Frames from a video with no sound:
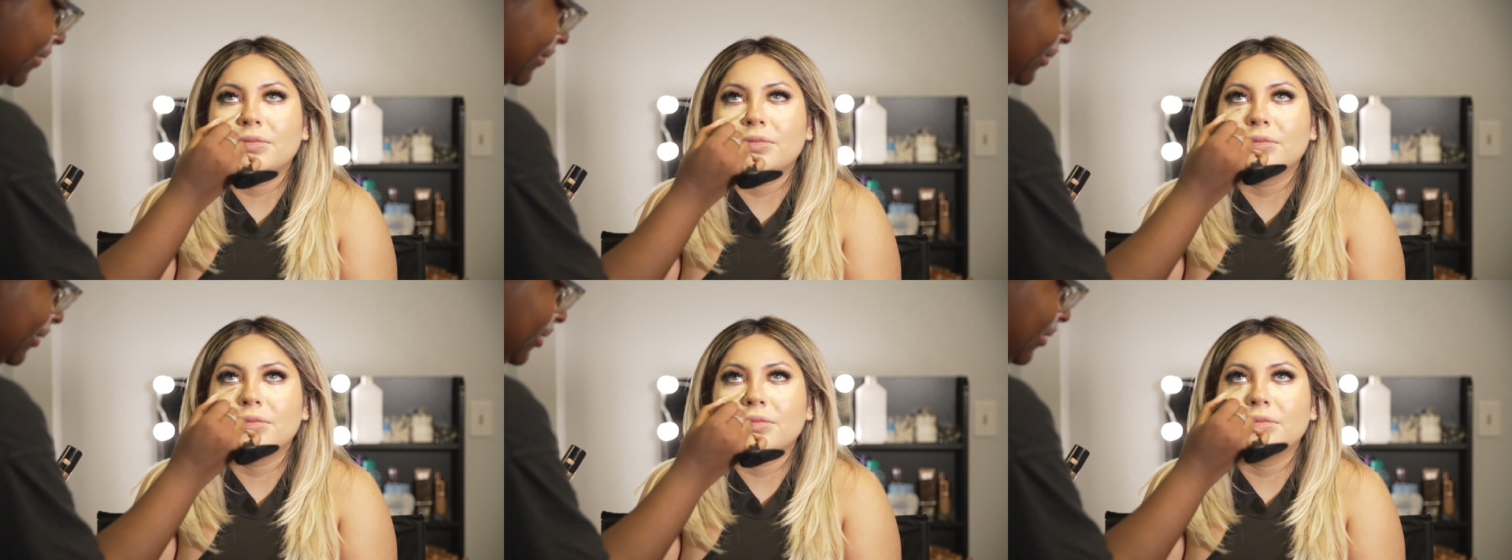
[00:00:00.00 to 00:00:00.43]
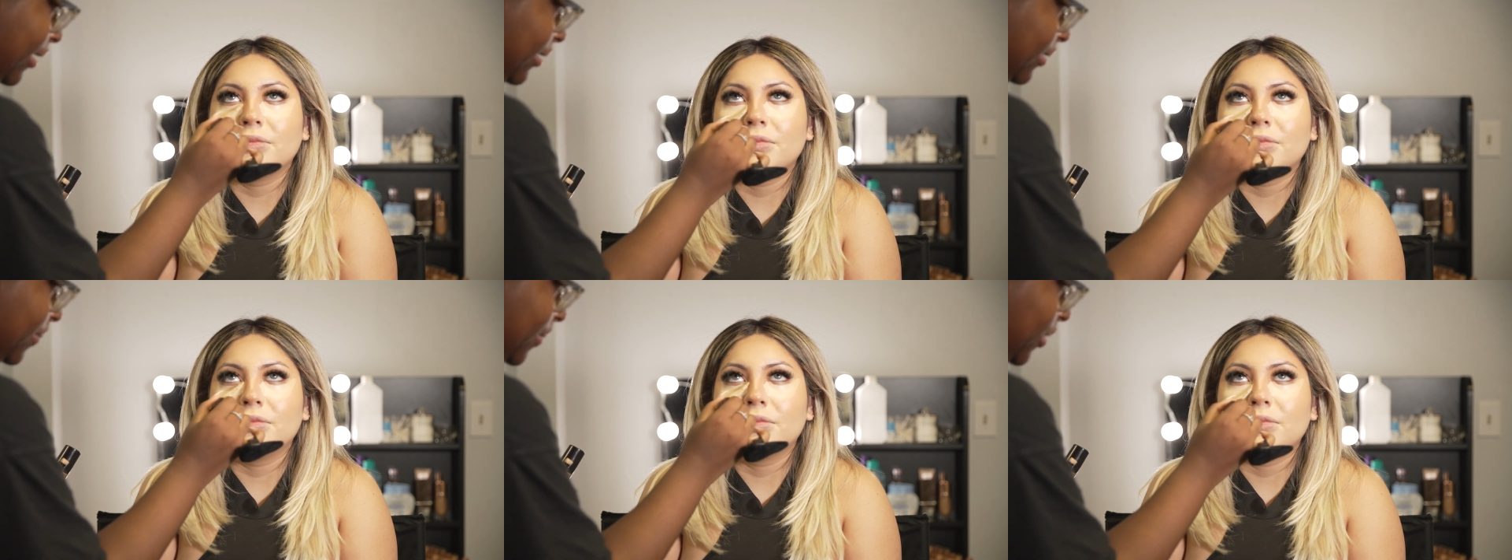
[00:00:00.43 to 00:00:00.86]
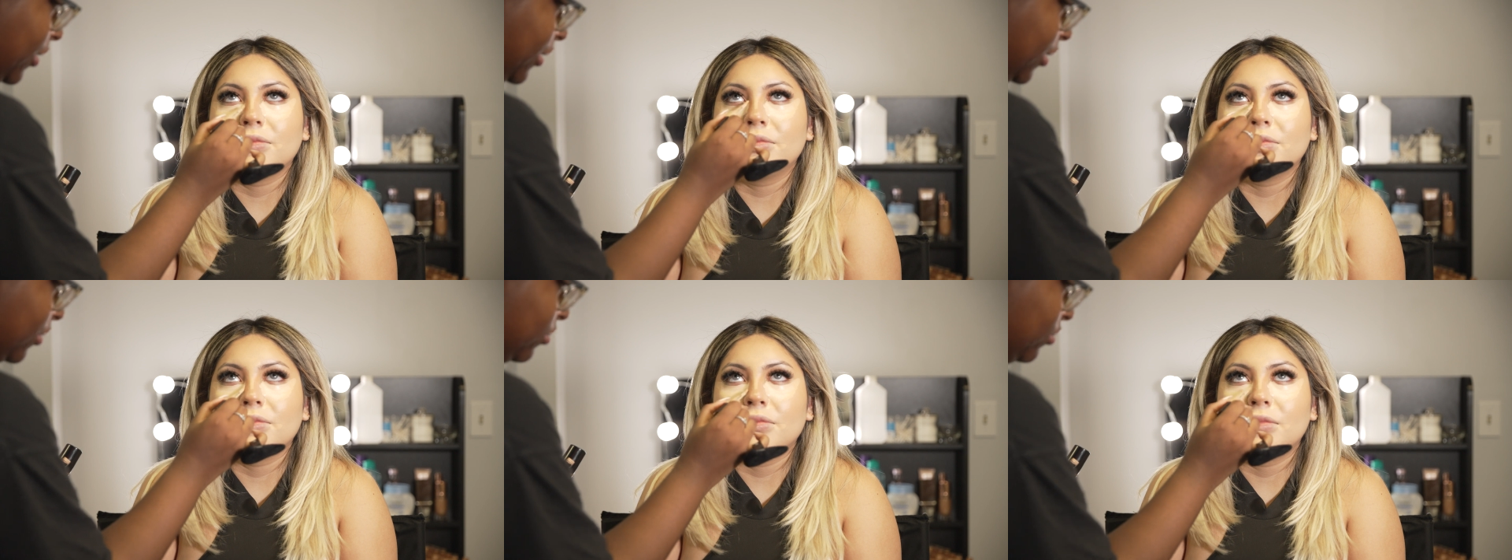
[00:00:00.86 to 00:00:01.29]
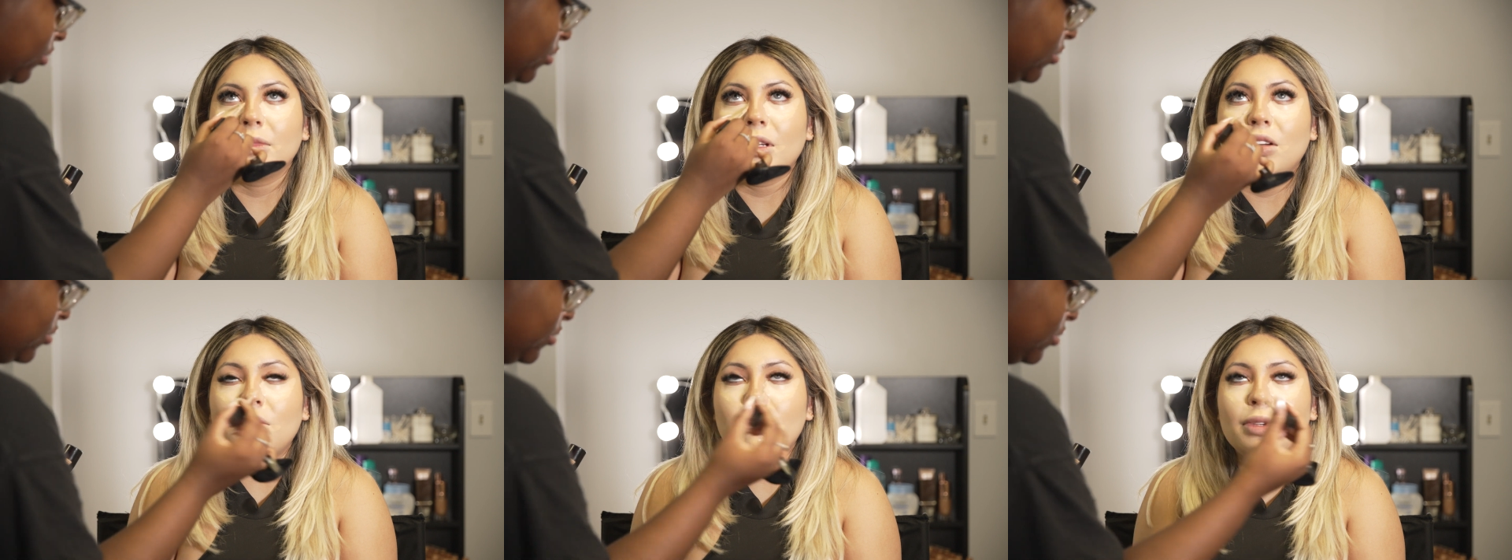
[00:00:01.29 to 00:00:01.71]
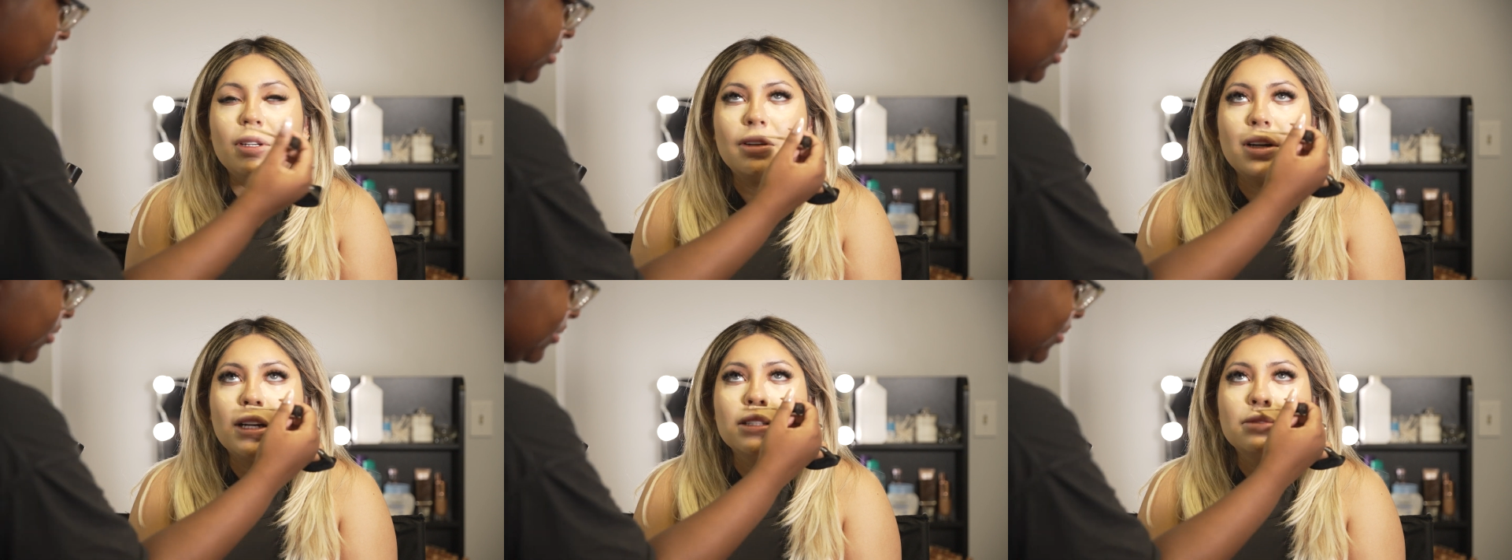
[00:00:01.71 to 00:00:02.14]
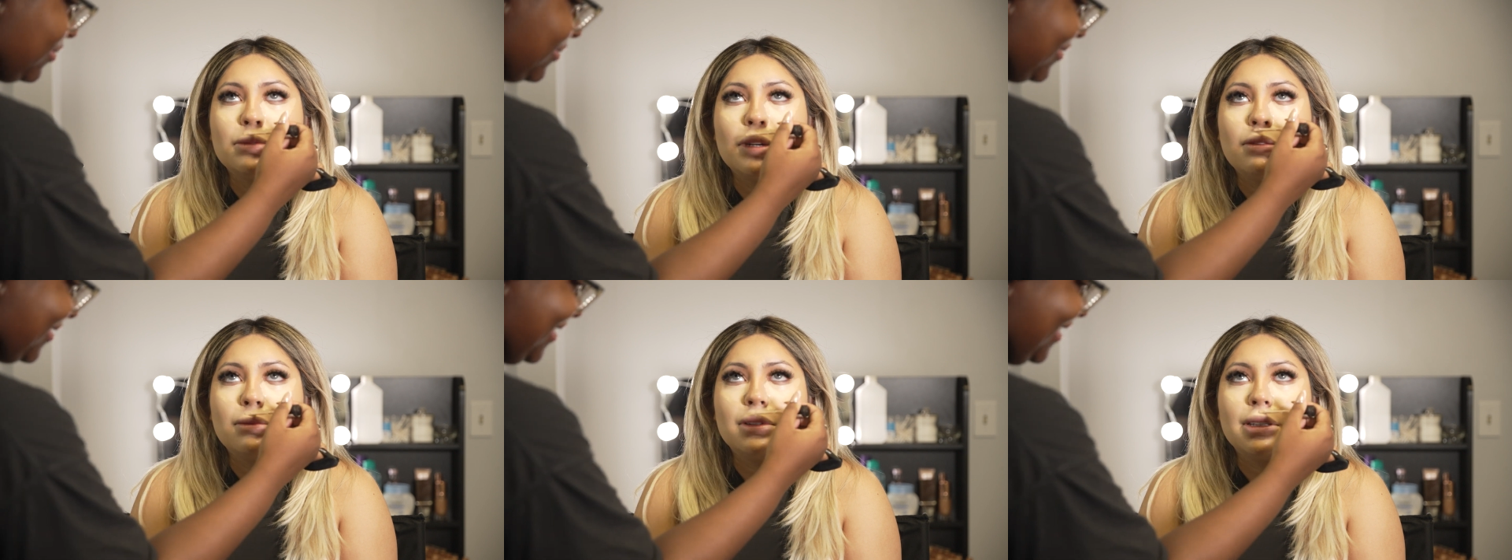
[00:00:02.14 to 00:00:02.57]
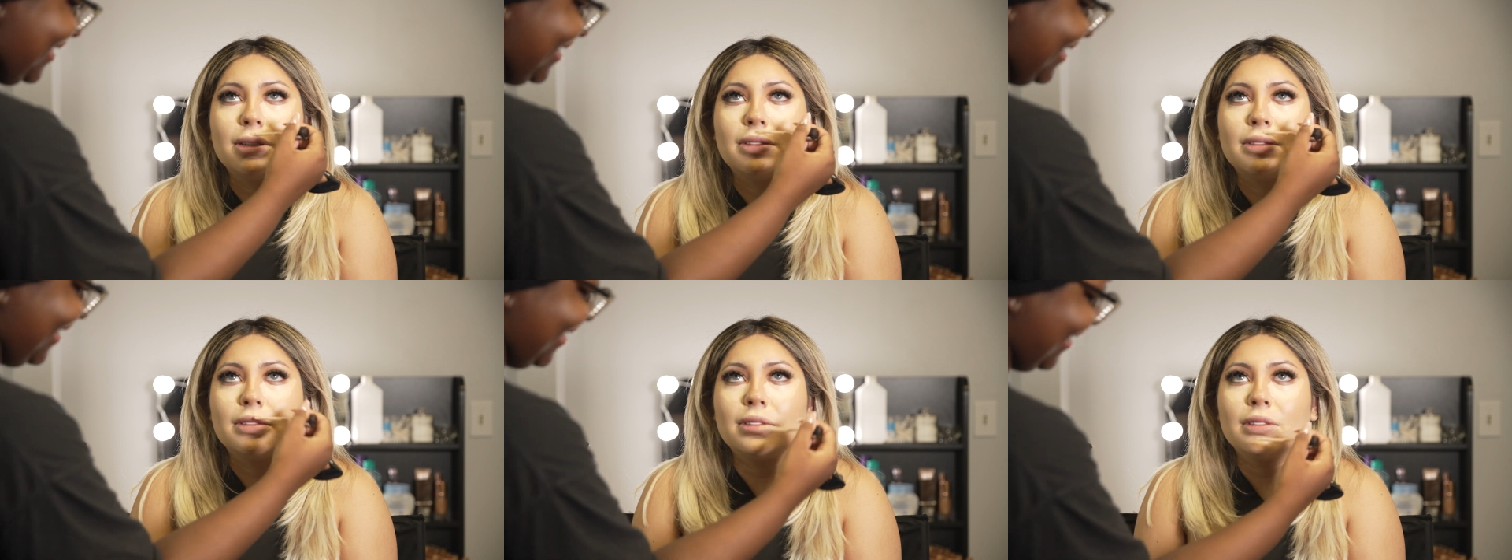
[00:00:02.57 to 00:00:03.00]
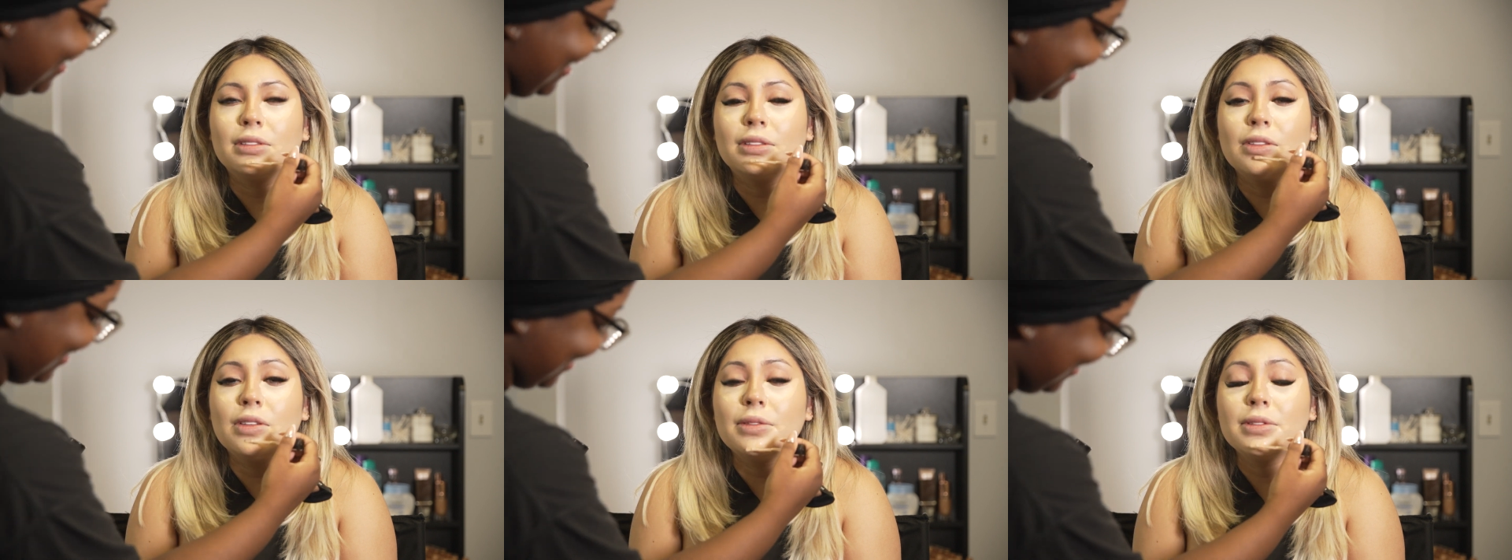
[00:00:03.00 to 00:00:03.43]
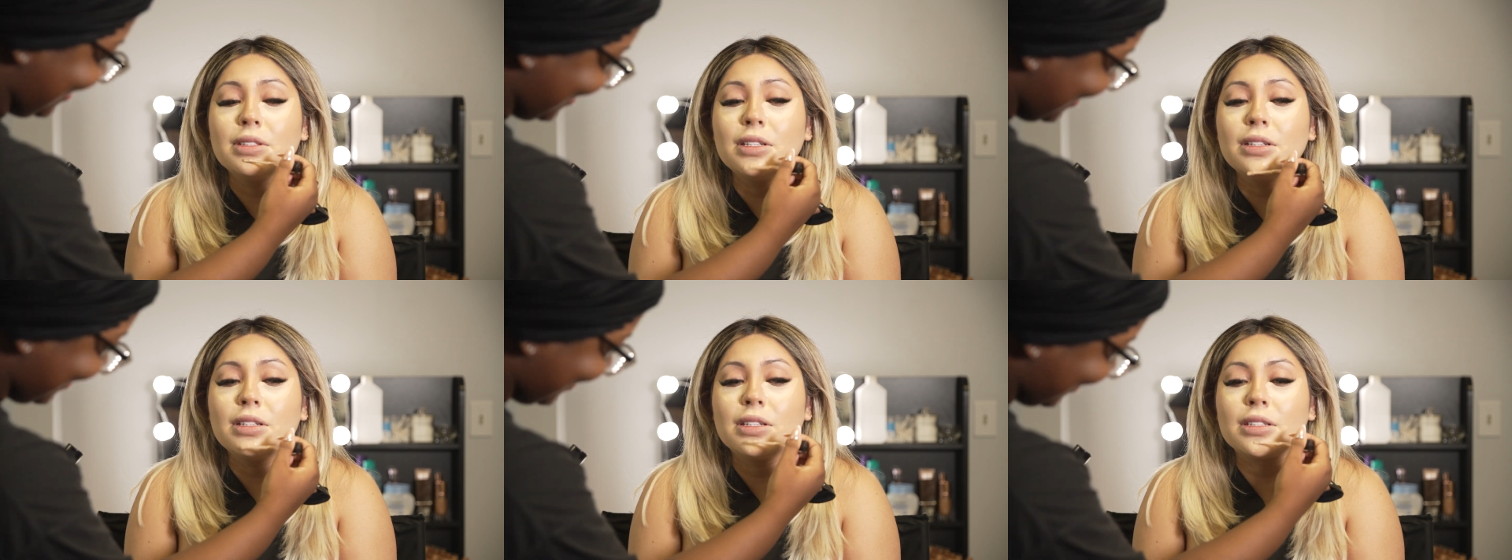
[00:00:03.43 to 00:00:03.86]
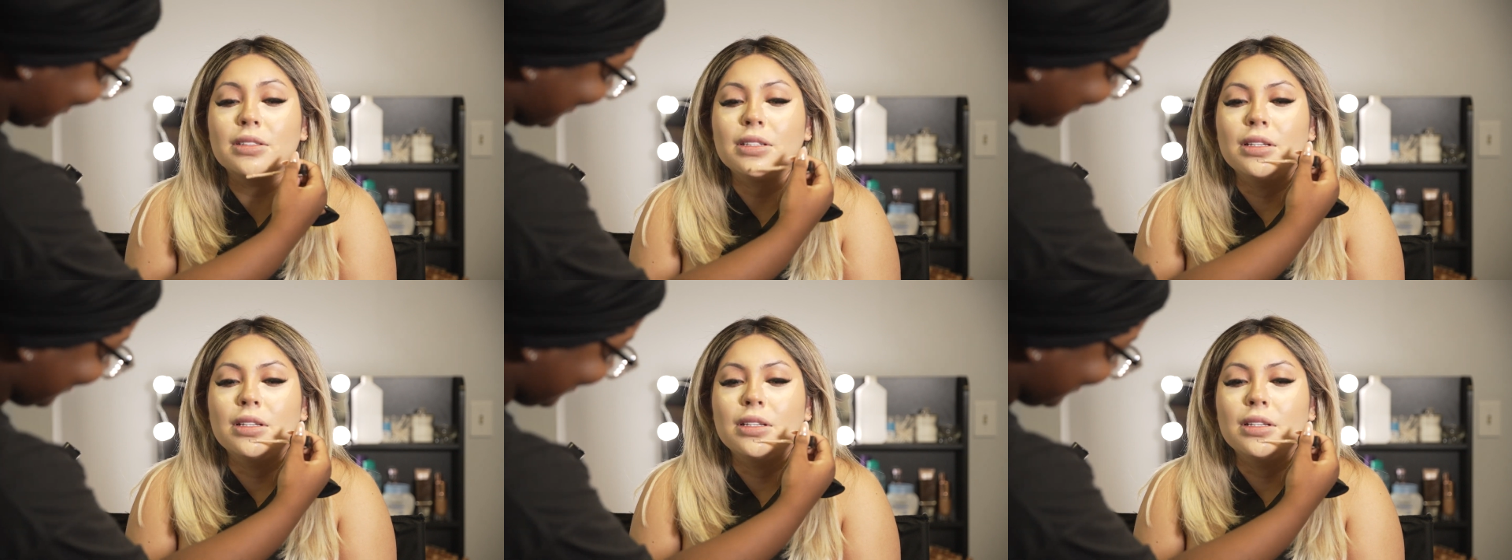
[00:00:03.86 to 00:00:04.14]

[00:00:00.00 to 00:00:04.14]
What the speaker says: that I feel like just need a little bit more brightening. Her